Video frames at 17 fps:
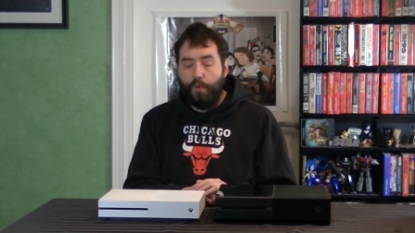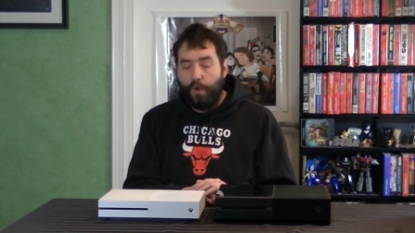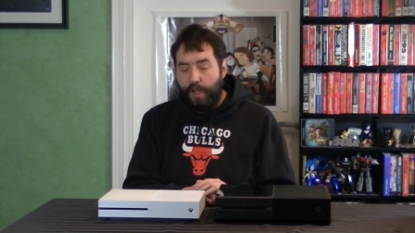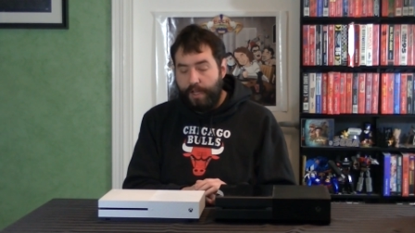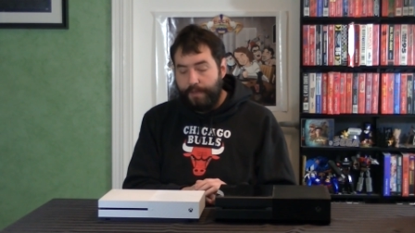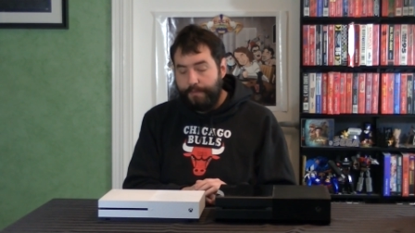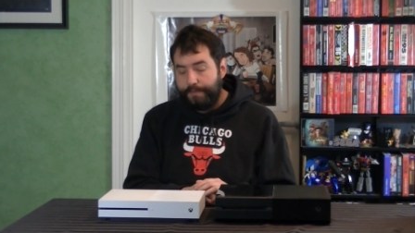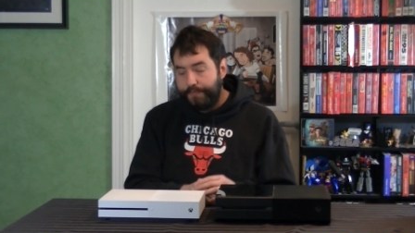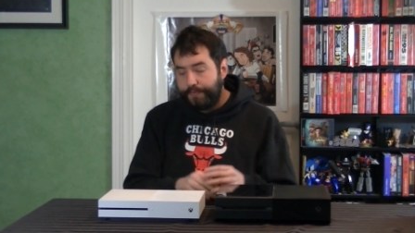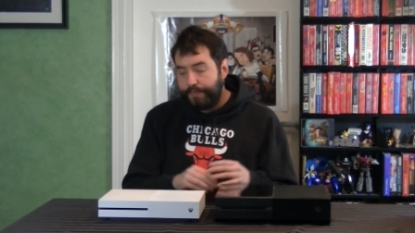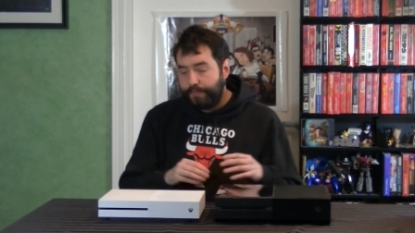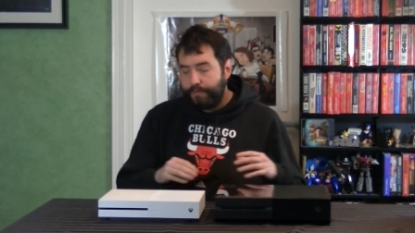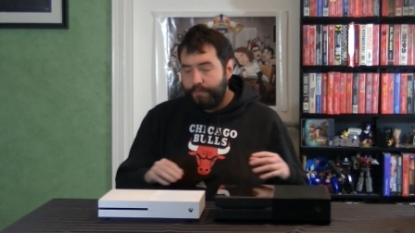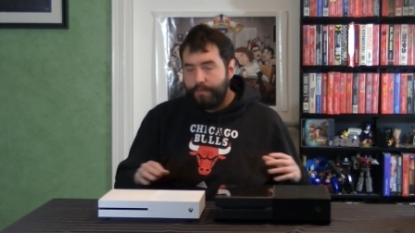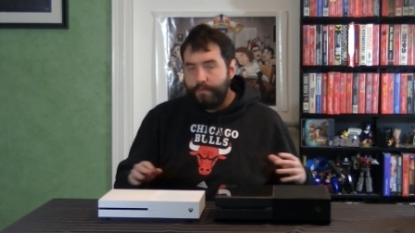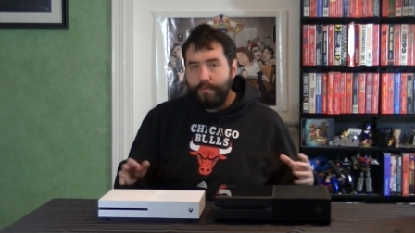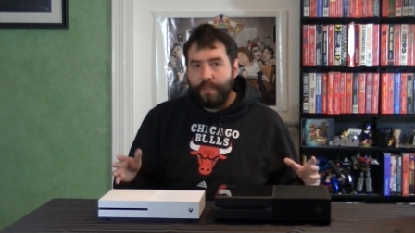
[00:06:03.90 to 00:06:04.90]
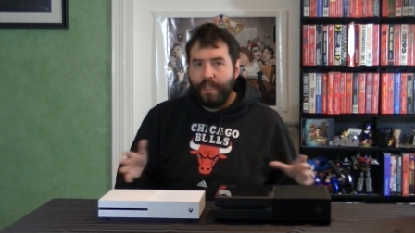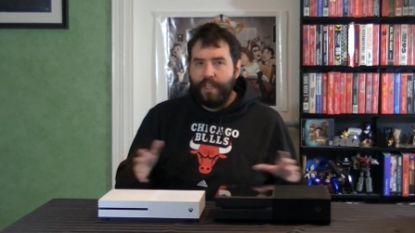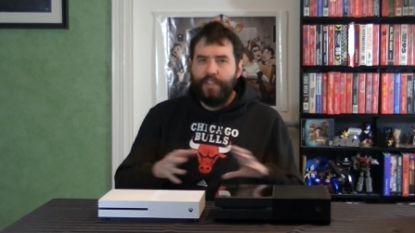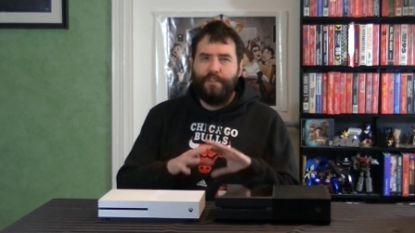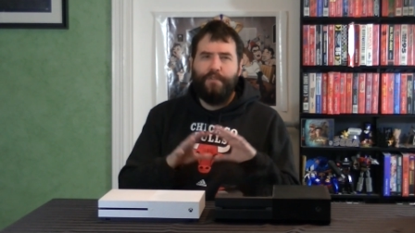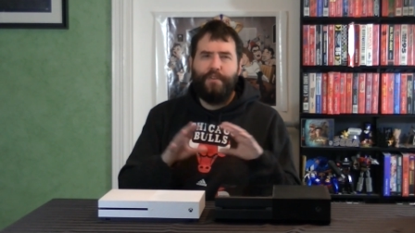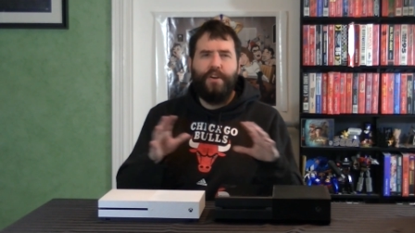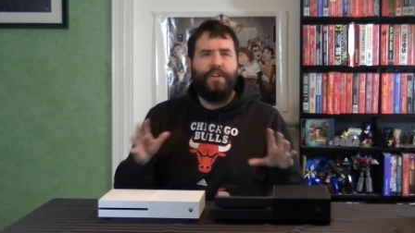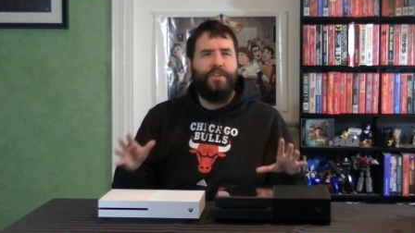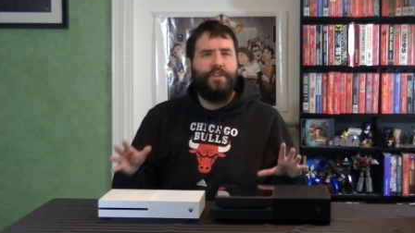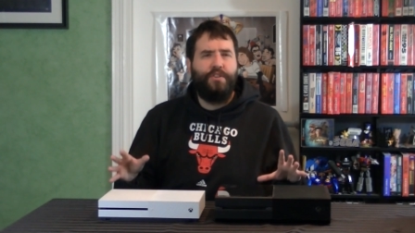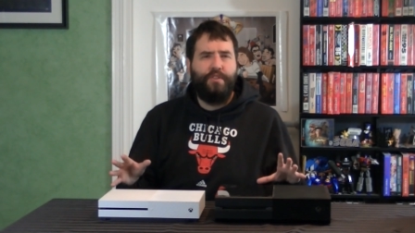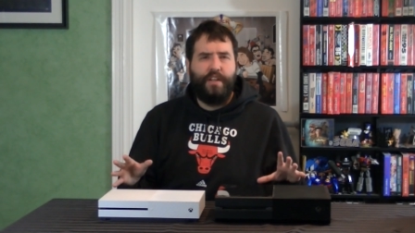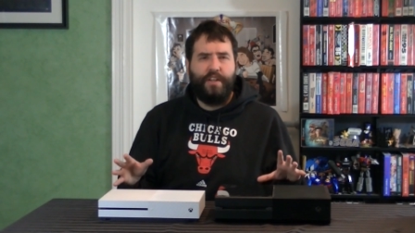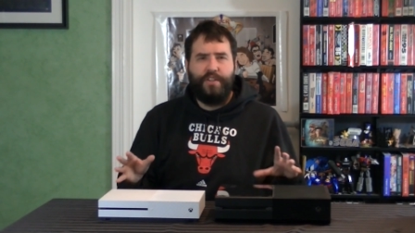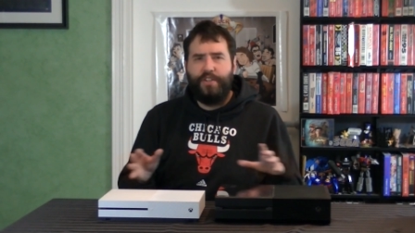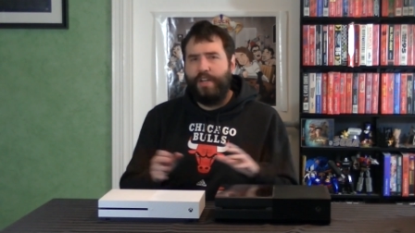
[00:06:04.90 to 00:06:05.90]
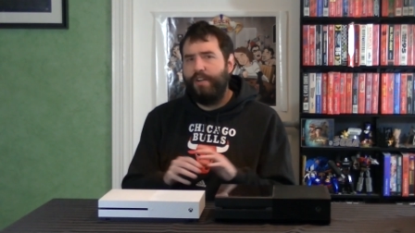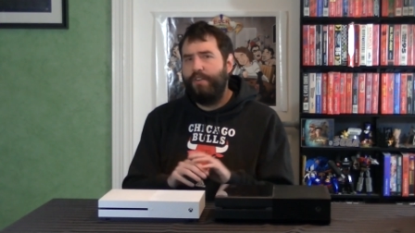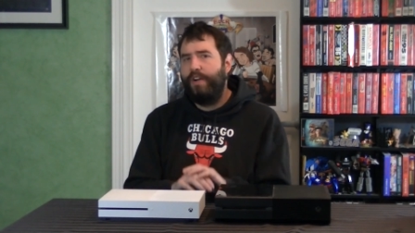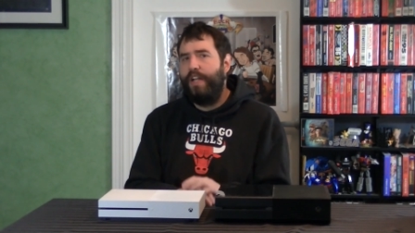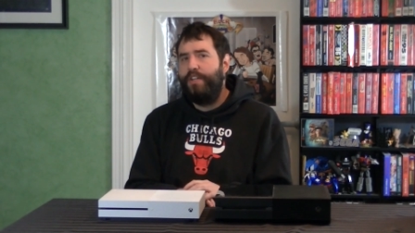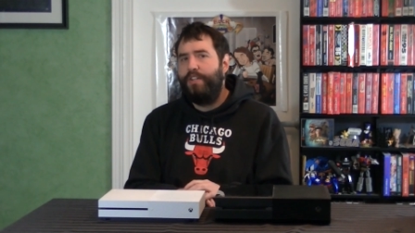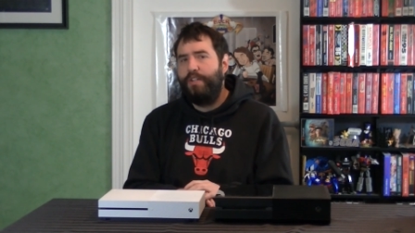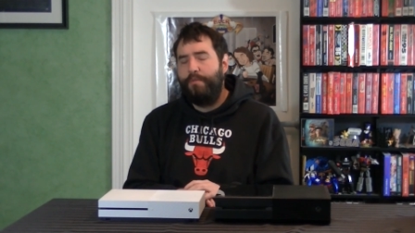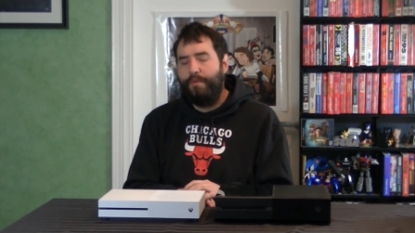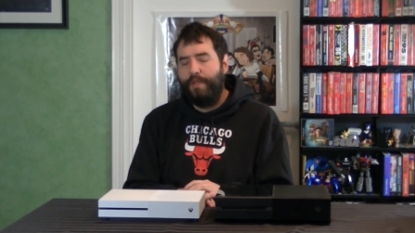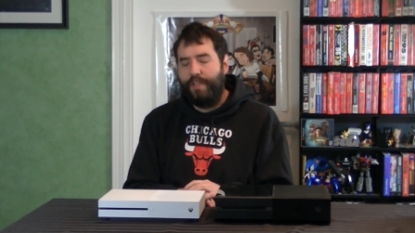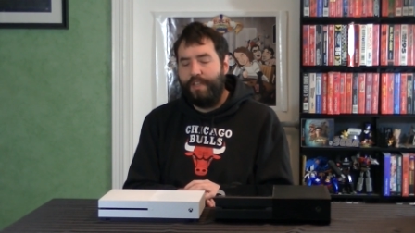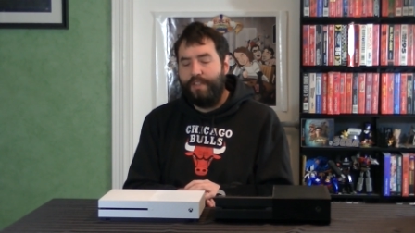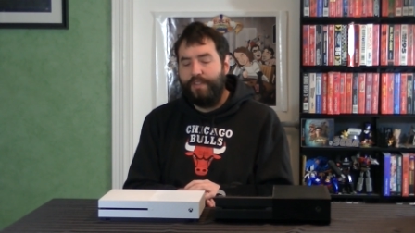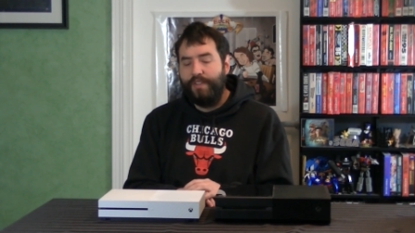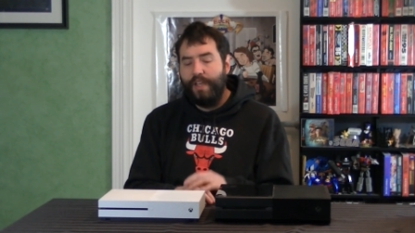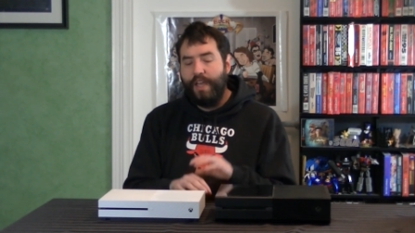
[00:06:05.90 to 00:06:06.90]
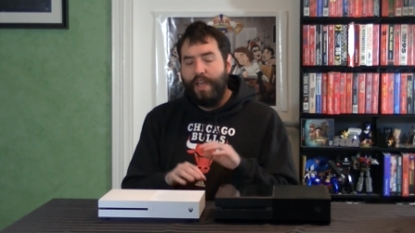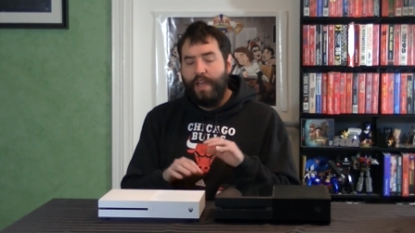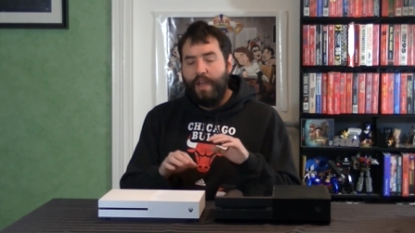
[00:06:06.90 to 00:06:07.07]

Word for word: One. It's a very strange generation because